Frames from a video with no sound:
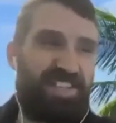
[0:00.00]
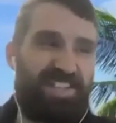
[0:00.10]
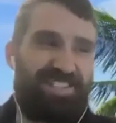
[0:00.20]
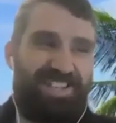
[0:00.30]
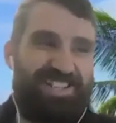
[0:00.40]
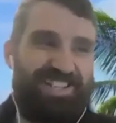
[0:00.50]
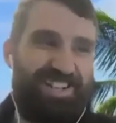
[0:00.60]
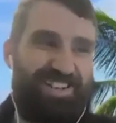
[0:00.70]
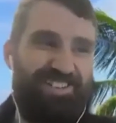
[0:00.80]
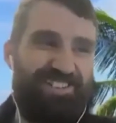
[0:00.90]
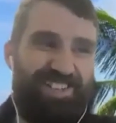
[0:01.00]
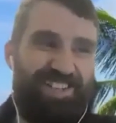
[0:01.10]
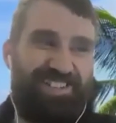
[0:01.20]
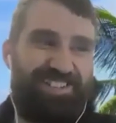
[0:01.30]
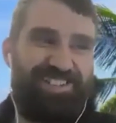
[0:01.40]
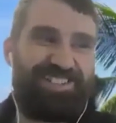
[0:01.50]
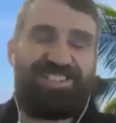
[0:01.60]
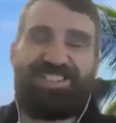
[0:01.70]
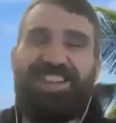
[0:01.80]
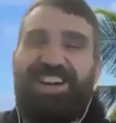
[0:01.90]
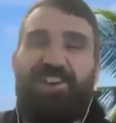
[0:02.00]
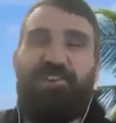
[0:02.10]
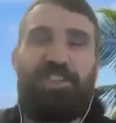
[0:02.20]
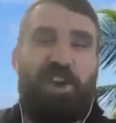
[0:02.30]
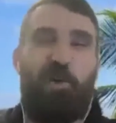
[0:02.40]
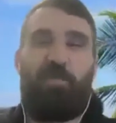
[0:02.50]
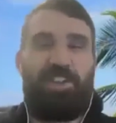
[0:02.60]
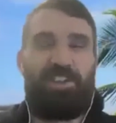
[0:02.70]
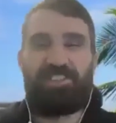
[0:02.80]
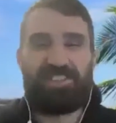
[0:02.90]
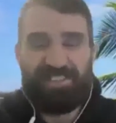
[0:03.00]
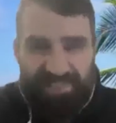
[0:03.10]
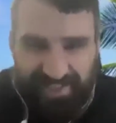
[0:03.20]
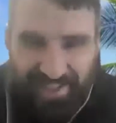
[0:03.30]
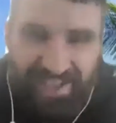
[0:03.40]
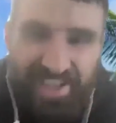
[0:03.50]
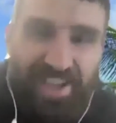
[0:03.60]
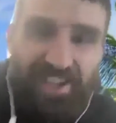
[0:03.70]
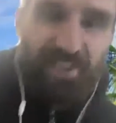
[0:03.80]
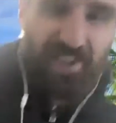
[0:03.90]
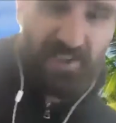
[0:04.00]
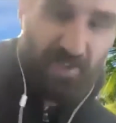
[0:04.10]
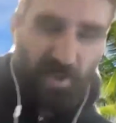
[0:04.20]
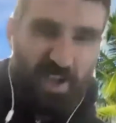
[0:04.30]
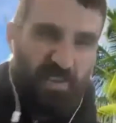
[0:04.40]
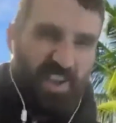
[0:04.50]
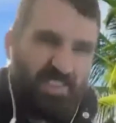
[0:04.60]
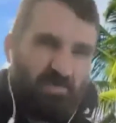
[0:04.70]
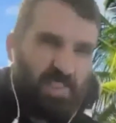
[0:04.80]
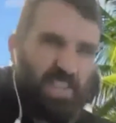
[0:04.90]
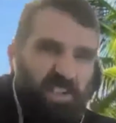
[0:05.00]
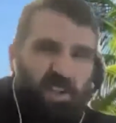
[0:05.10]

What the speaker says: like, you know, like it's just not out in the open. It's, you know what I mean? Like